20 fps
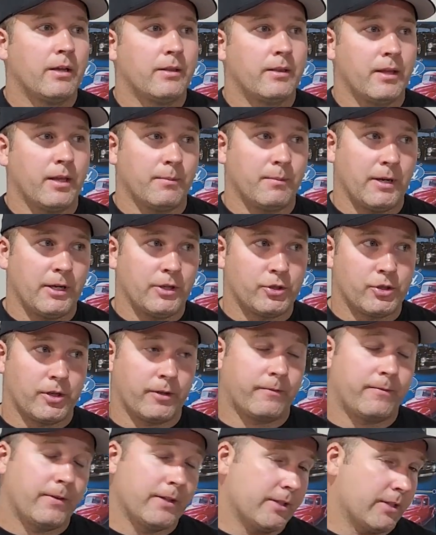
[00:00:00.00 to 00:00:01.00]
that my
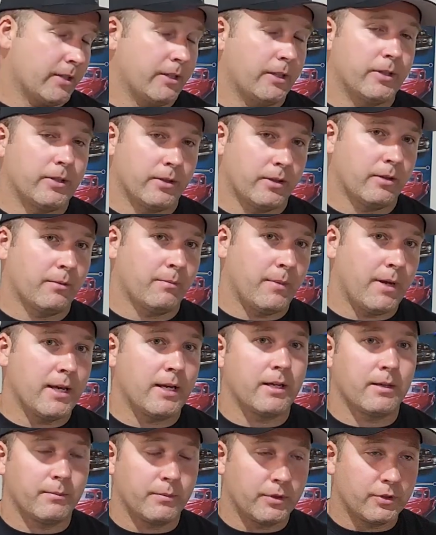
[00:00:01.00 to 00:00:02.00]
truck physically couldn't
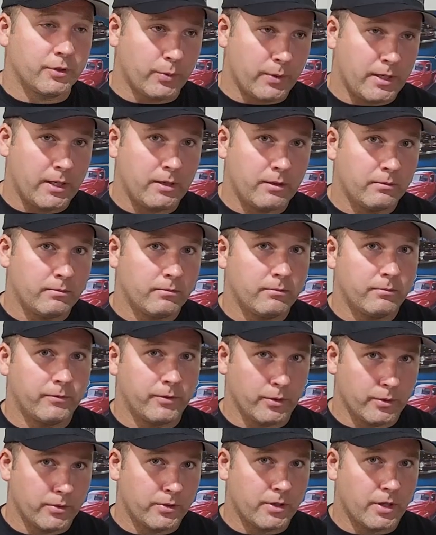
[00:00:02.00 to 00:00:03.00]
make it between
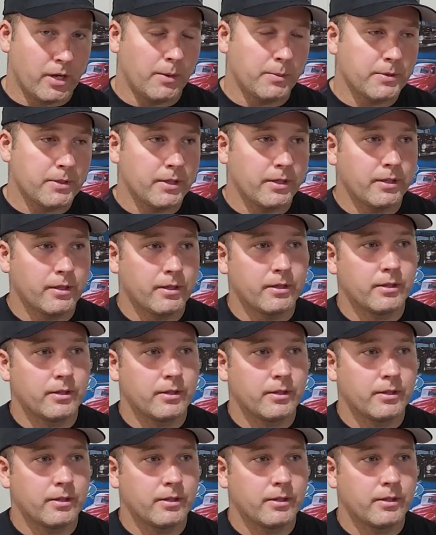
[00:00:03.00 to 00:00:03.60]
fuel stops.